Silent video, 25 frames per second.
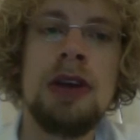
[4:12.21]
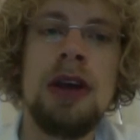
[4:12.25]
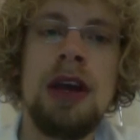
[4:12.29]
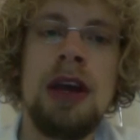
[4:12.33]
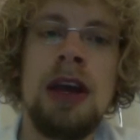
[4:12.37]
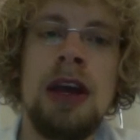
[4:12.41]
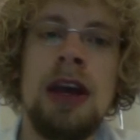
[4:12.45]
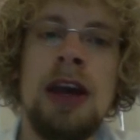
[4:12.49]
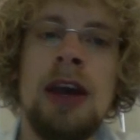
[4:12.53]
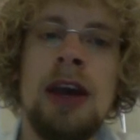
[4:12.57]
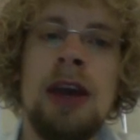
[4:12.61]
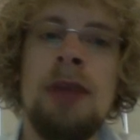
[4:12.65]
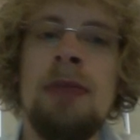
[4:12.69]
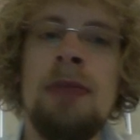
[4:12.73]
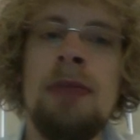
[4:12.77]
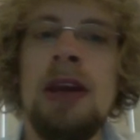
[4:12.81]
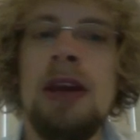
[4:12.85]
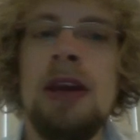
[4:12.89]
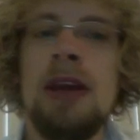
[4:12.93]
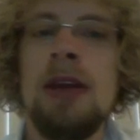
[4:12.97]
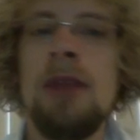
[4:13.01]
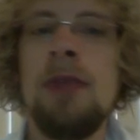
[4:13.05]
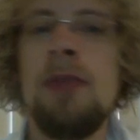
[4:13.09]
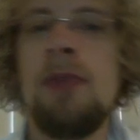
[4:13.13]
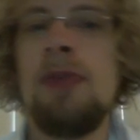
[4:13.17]
and
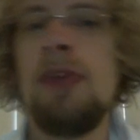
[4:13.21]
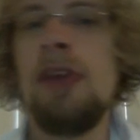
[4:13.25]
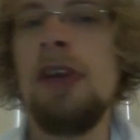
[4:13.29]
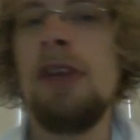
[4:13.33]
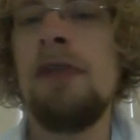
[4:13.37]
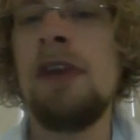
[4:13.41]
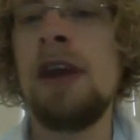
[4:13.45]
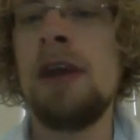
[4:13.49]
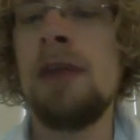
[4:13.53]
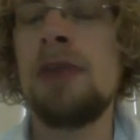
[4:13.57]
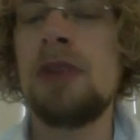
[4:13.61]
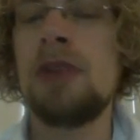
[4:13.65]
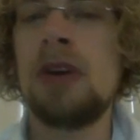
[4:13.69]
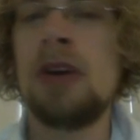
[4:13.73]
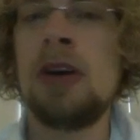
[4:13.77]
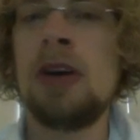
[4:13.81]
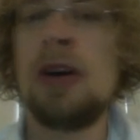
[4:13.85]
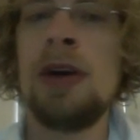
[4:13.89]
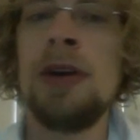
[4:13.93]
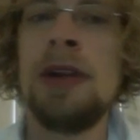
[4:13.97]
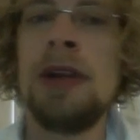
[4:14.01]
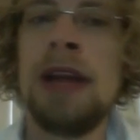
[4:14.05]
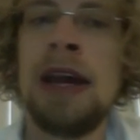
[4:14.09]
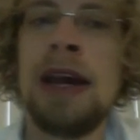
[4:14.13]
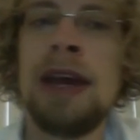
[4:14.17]
making prefabs
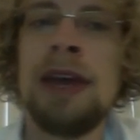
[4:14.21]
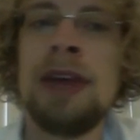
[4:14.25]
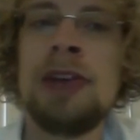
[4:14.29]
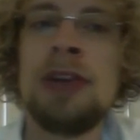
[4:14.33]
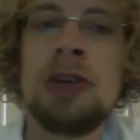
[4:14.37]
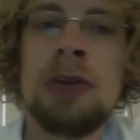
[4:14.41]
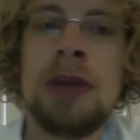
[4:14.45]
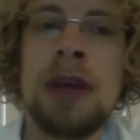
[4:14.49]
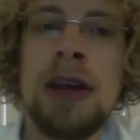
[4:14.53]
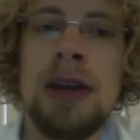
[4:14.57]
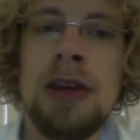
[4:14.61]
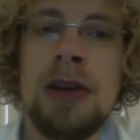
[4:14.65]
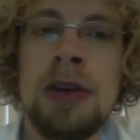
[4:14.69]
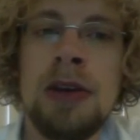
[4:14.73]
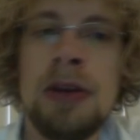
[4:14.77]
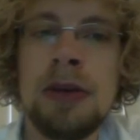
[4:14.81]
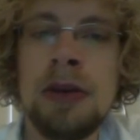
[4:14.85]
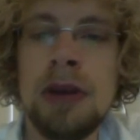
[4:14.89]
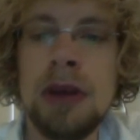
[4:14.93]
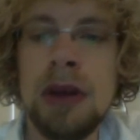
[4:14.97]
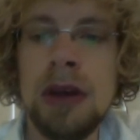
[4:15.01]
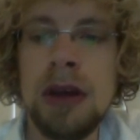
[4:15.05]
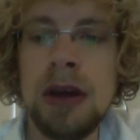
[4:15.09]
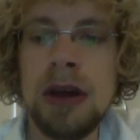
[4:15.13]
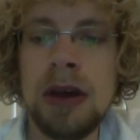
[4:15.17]
on that so that you
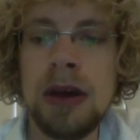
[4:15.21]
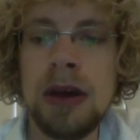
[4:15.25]
can